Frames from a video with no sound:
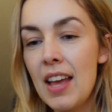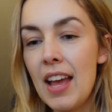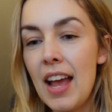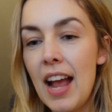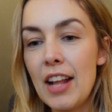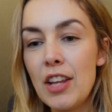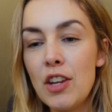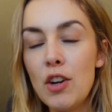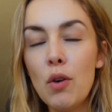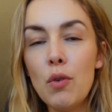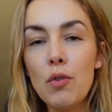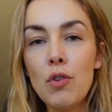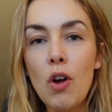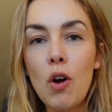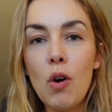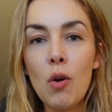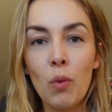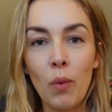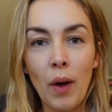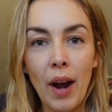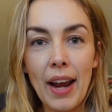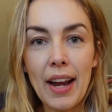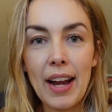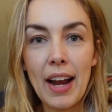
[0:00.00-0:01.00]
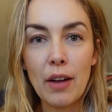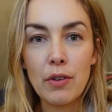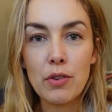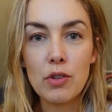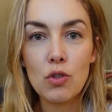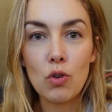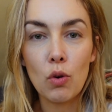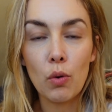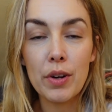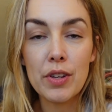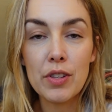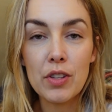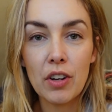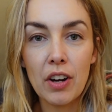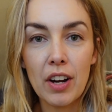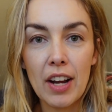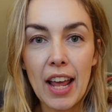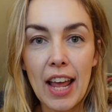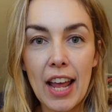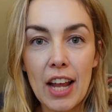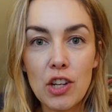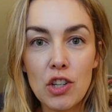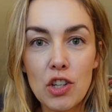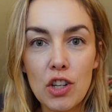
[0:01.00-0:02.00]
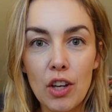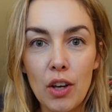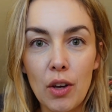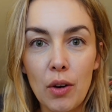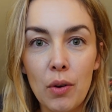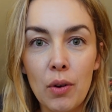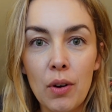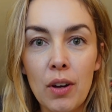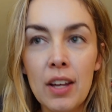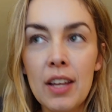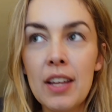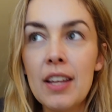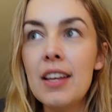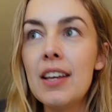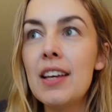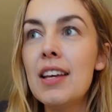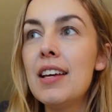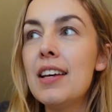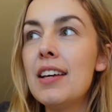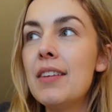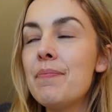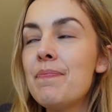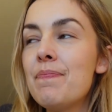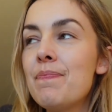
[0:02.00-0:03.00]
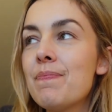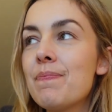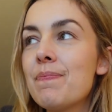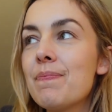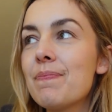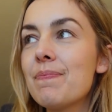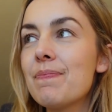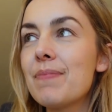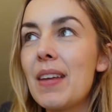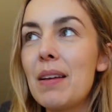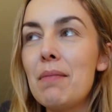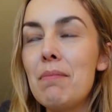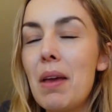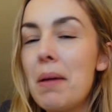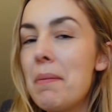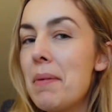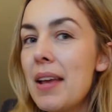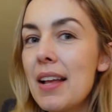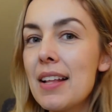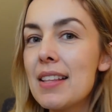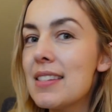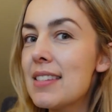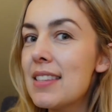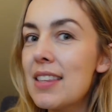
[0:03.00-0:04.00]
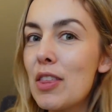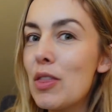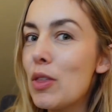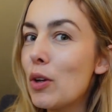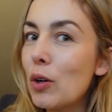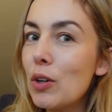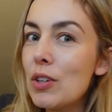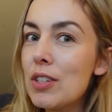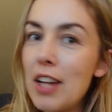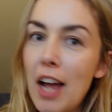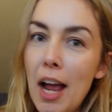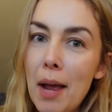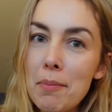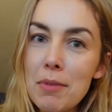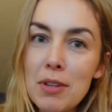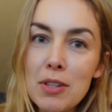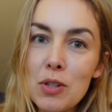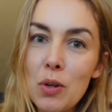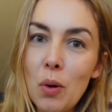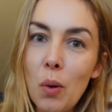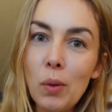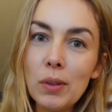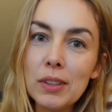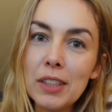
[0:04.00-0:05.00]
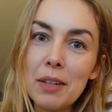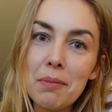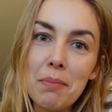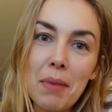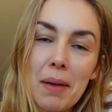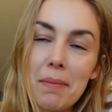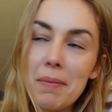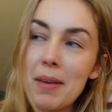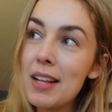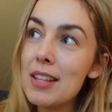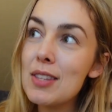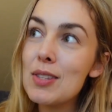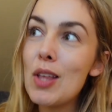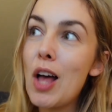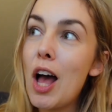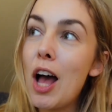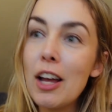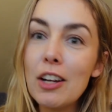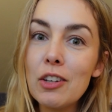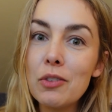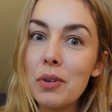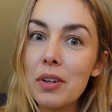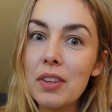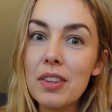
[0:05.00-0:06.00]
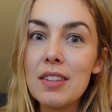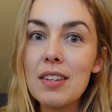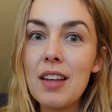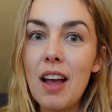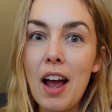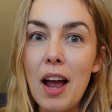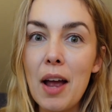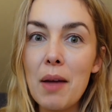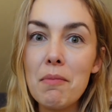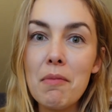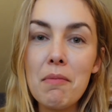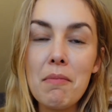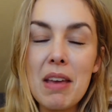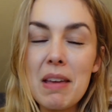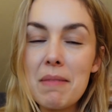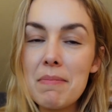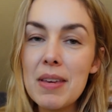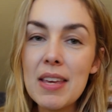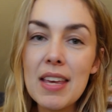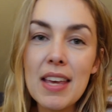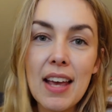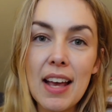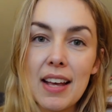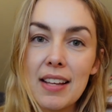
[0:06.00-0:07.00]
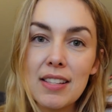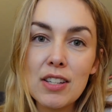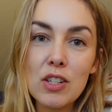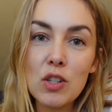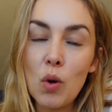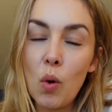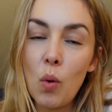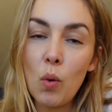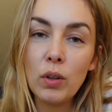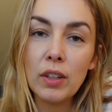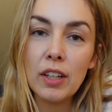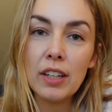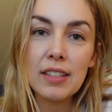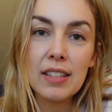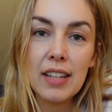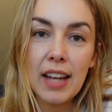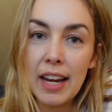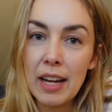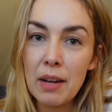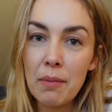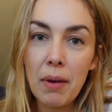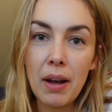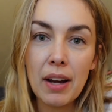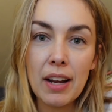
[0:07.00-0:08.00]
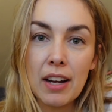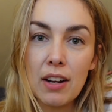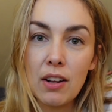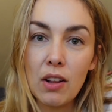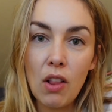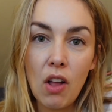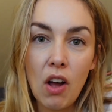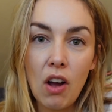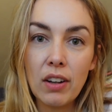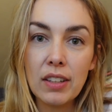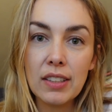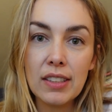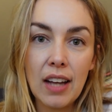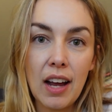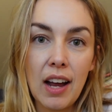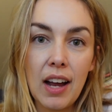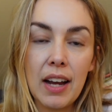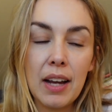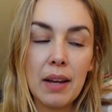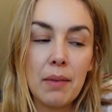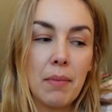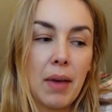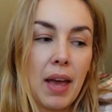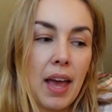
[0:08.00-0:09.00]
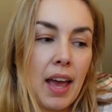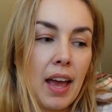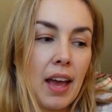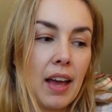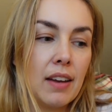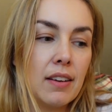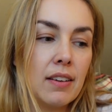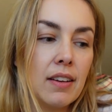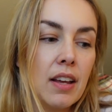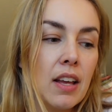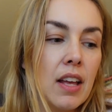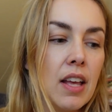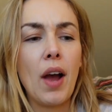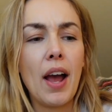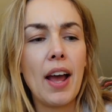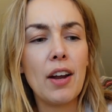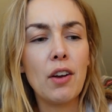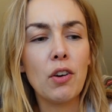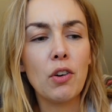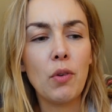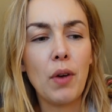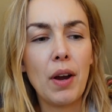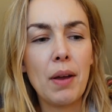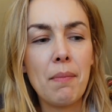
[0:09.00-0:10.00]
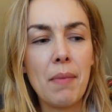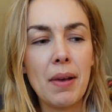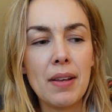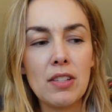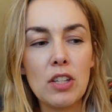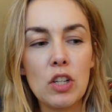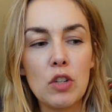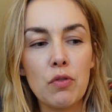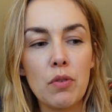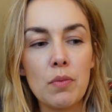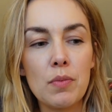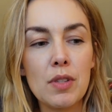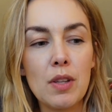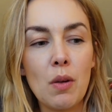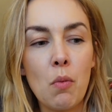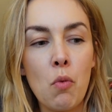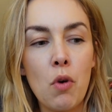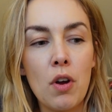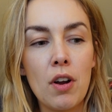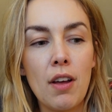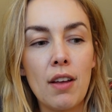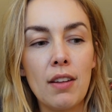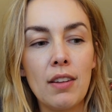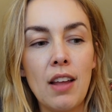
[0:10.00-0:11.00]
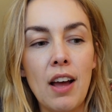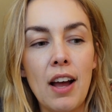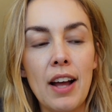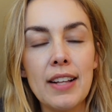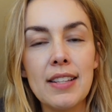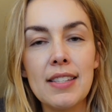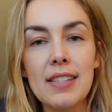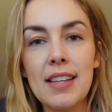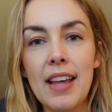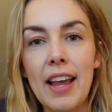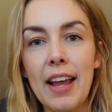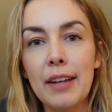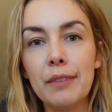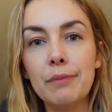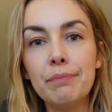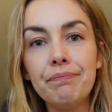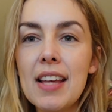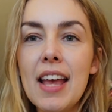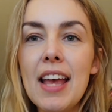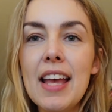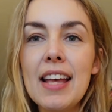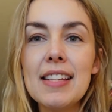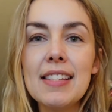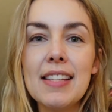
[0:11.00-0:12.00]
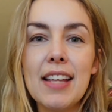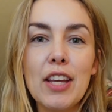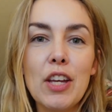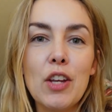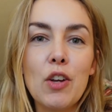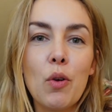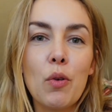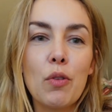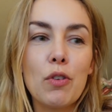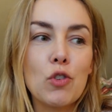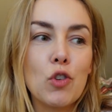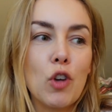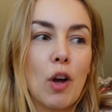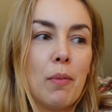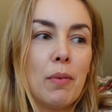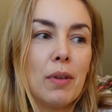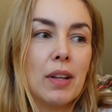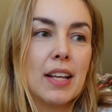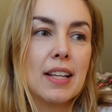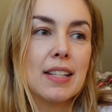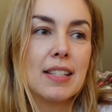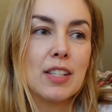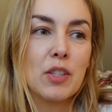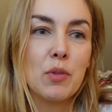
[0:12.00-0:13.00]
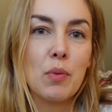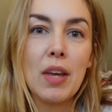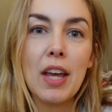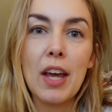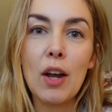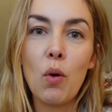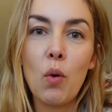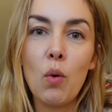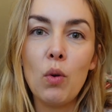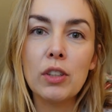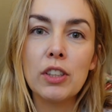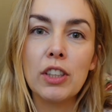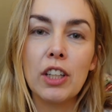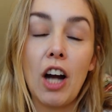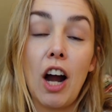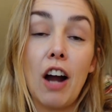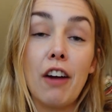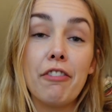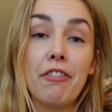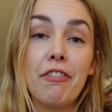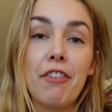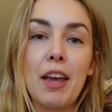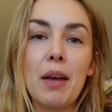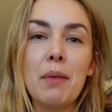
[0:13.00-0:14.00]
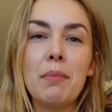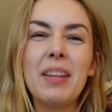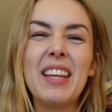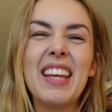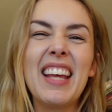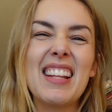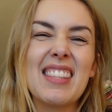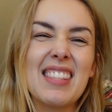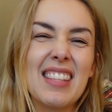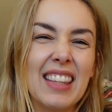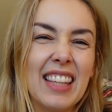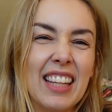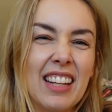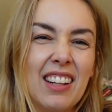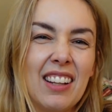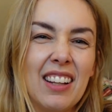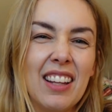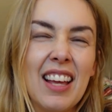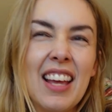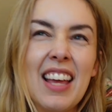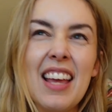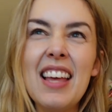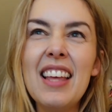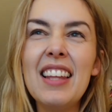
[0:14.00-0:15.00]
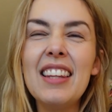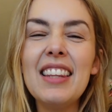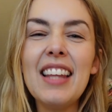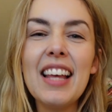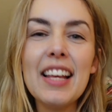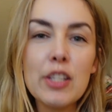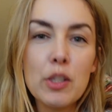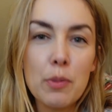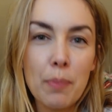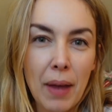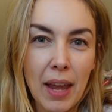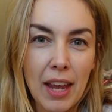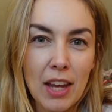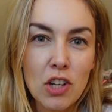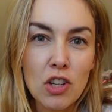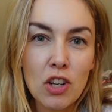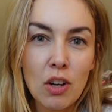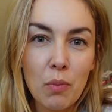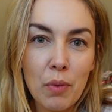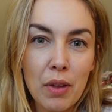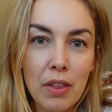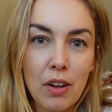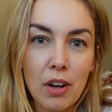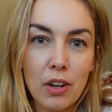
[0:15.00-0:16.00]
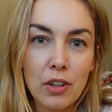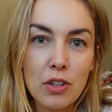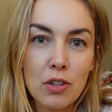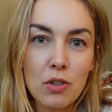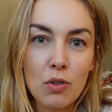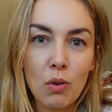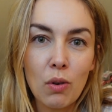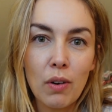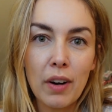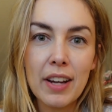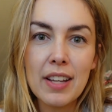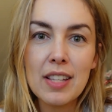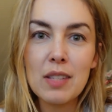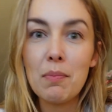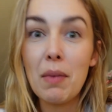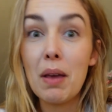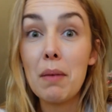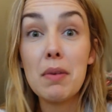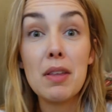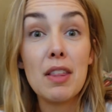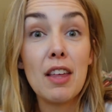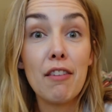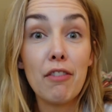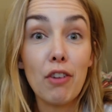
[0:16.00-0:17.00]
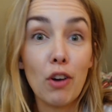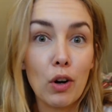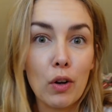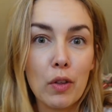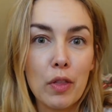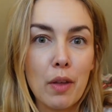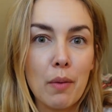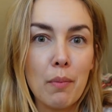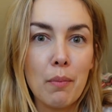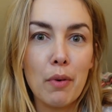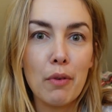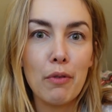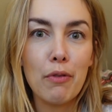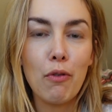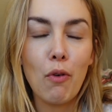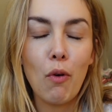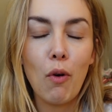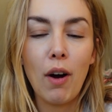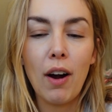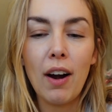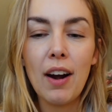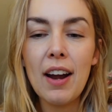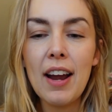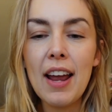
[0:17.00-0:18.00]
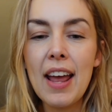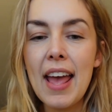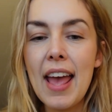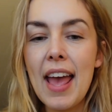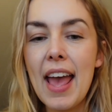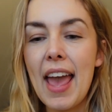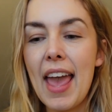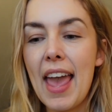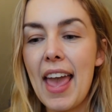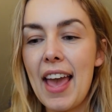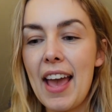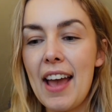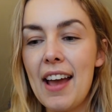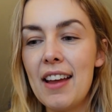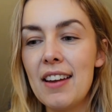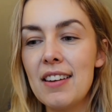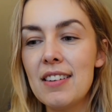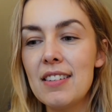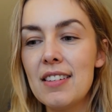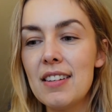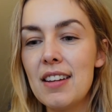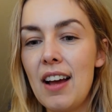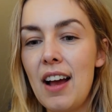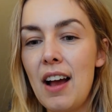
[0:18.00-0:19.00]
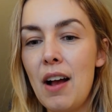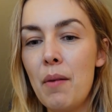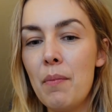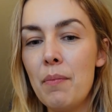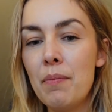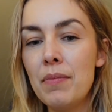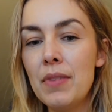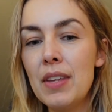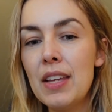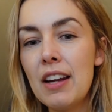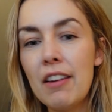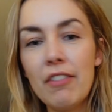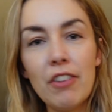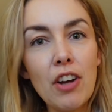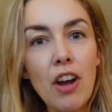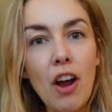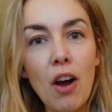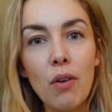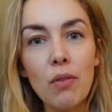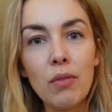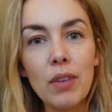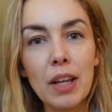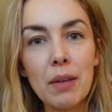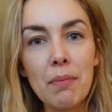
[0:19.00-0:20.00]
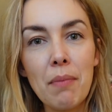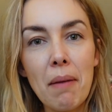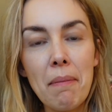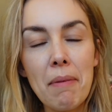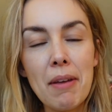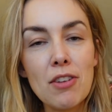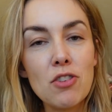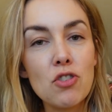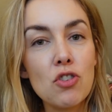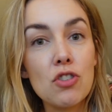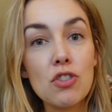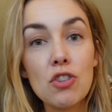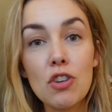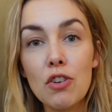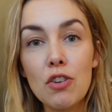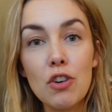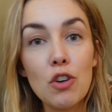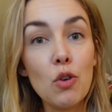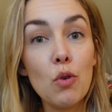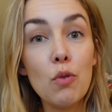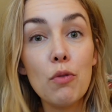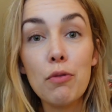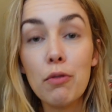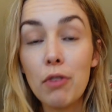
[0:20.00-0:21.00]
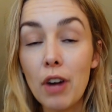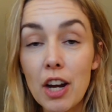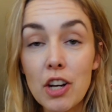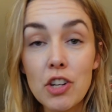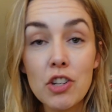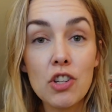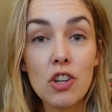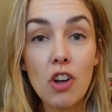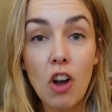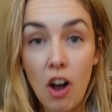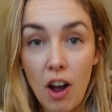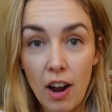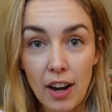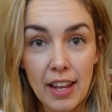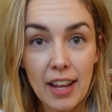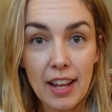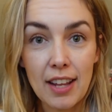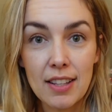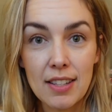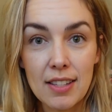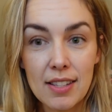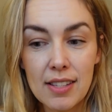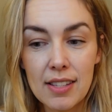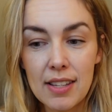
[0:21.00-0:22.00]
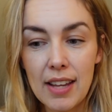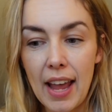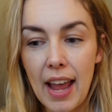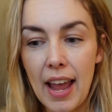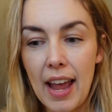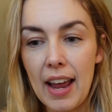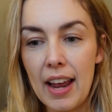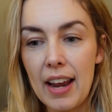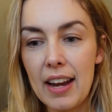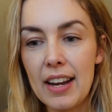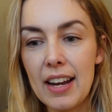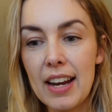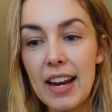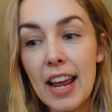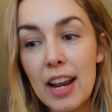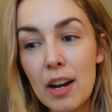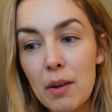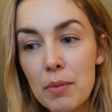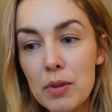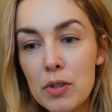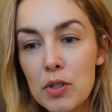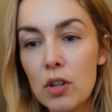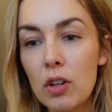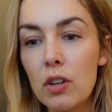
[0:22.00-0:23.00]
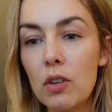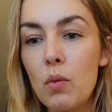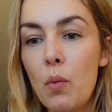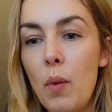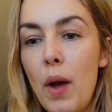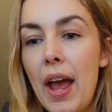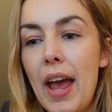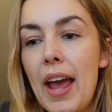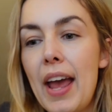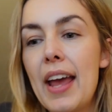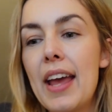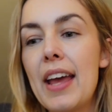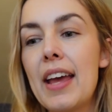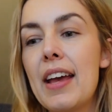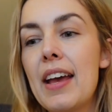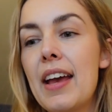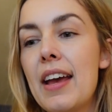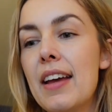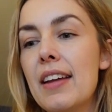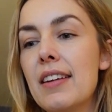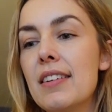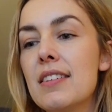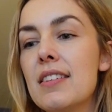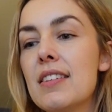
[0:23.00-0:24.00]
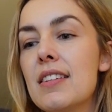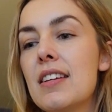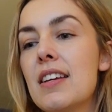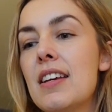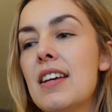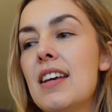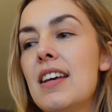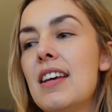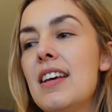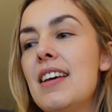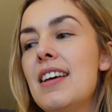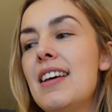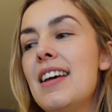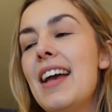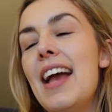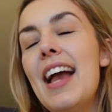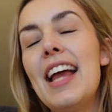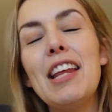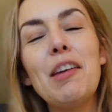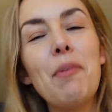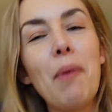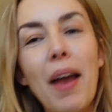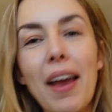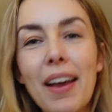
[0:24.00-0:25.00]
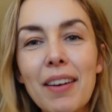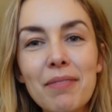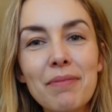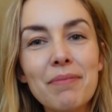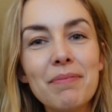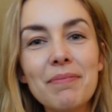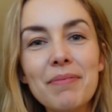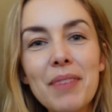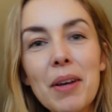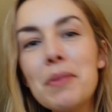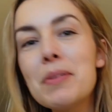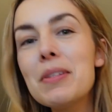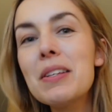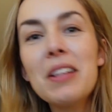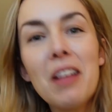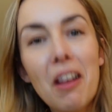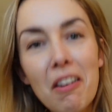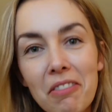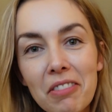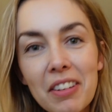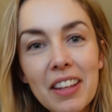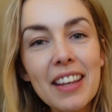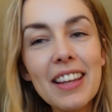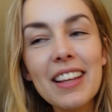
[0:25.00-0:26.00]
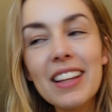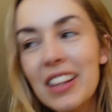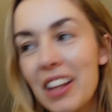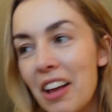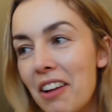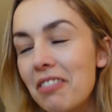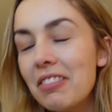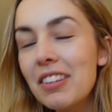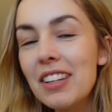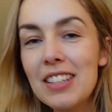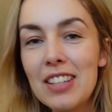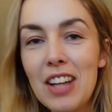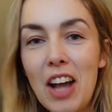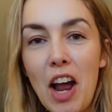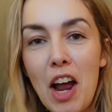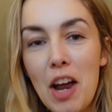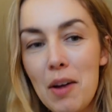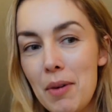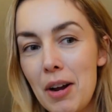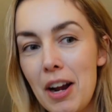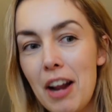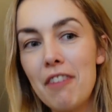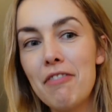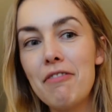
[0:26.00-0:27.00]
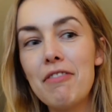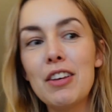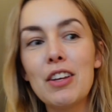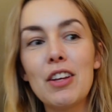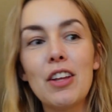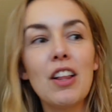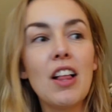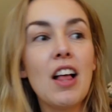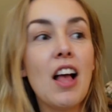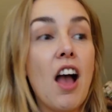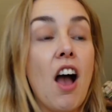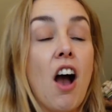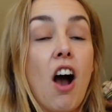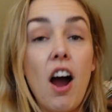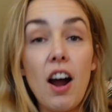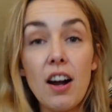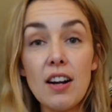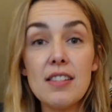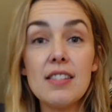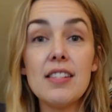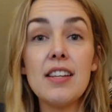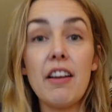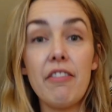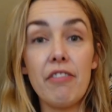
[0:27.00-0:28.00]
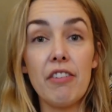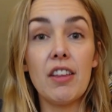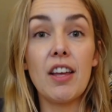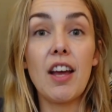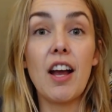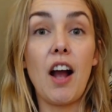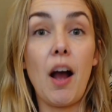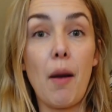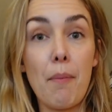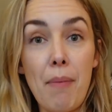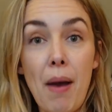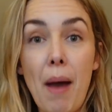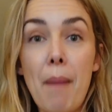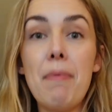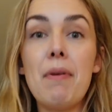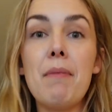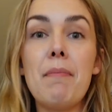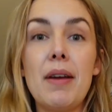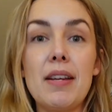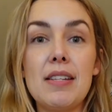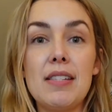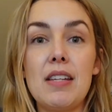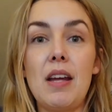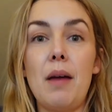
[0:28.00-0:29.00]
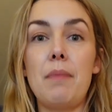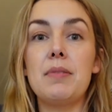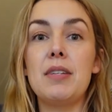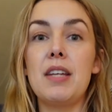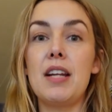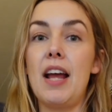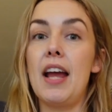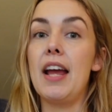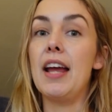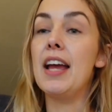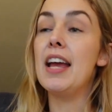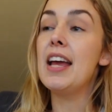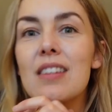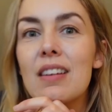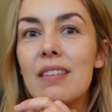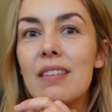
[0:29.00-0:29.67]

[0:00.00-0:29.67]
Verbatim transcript: and you don't know, right, how stories are going to hit you maybe it's the third time he's told it. Maybe it's the hundredth time. Maybe he hasn't told it to anybody in a long time. And I had a great message from someone online saying, saying, you know, the trouble is, as we get older, our family gets a little less patient with our stories. Maybe they've heard them before, and um, you never know. Like maybe it's just a new, fresh audience, and it hit them a certain way. And anyway, it was a lovely, lovely time, and I feel honestly, I feel like I got pep in my step today